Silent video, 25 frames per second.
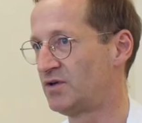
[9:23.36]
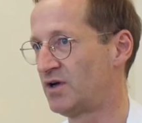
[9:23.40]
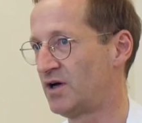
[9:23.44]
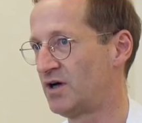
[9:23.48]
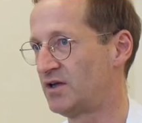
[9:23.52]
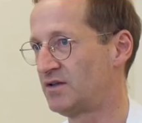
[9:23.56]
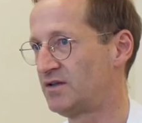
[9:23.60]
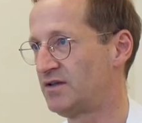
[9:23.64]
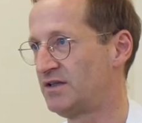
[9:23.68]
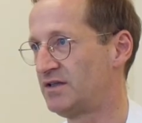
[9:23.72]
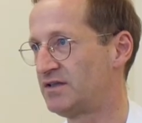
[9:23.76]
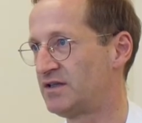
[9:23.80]

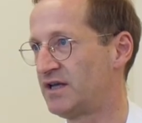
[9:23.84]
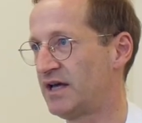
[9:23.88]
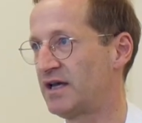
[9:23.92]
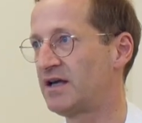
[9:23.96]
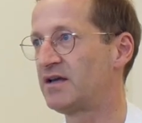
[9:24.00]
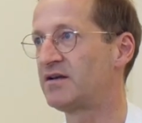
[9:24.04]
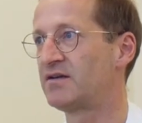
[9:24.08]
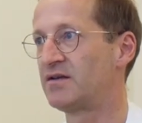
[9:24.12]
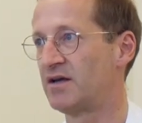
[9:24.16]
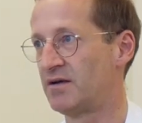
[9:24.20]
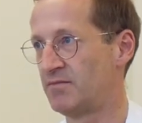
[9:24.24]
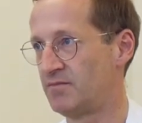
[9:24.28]
not
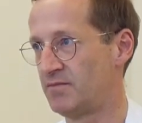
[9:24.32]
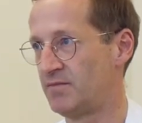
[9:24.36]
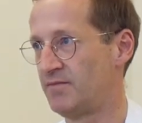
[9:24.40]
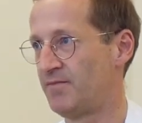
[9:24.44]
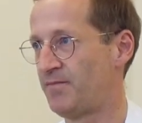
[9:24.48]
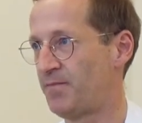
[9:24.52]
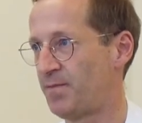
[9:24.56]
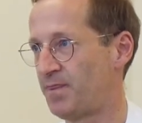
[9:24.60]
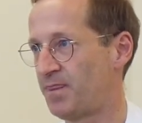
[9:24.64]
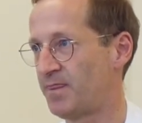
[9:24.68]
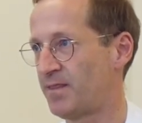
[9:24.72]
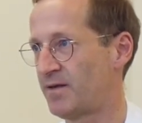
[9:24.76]
detect them.
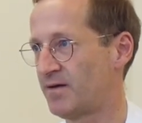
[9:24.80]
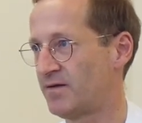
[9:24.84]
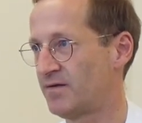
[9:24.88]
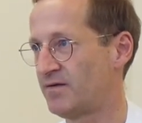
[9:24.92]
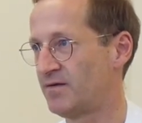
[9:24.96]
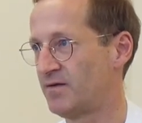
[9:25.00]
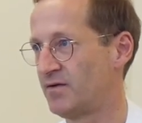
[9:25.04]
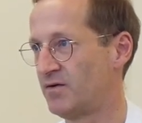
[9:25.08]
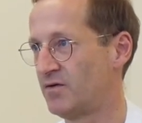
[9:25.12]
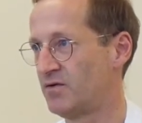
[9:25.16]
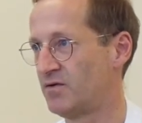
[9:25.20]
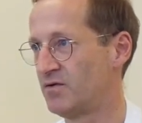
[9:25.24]

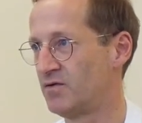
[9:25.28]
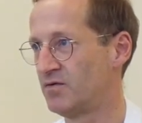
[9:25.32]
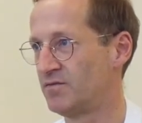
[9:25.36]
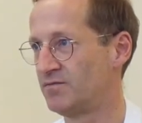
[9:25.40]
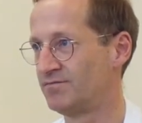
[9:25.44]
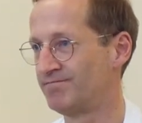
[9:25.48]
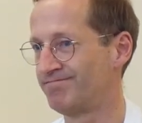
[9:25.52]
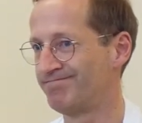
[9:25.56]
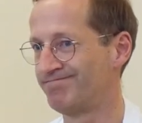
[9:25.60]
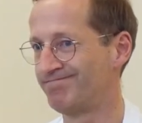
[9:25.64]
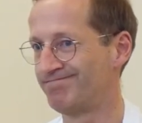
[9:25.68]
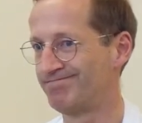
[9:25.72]
So
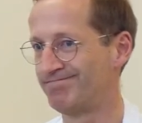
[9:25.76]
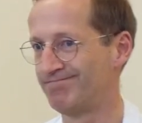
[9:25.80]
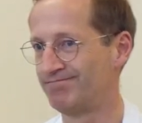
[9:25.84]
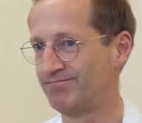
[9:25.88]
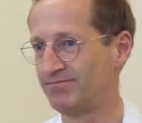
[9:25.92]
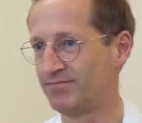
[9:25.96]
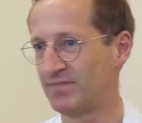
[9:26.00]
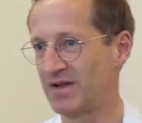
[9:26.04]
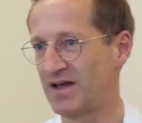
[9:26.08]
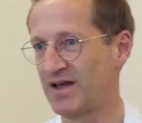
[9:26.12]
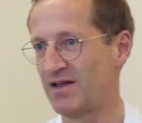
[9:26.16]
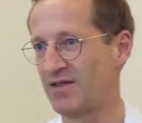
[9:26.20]

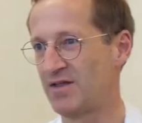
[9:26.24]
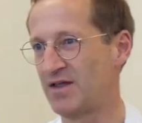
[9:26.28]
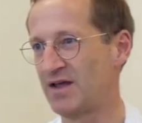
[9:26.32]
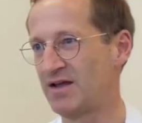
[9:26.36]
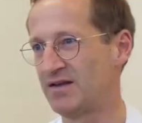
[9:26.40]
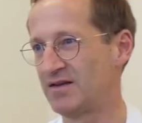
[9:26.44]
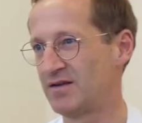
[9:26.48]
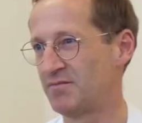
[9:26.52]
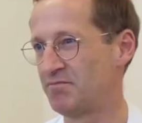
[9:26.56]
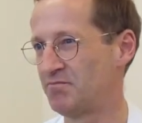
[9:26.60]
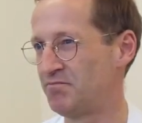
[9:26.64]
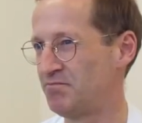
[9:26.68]
I
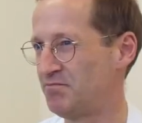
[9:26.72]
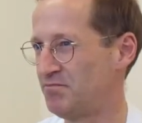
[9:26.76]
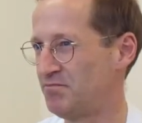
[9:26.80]
think the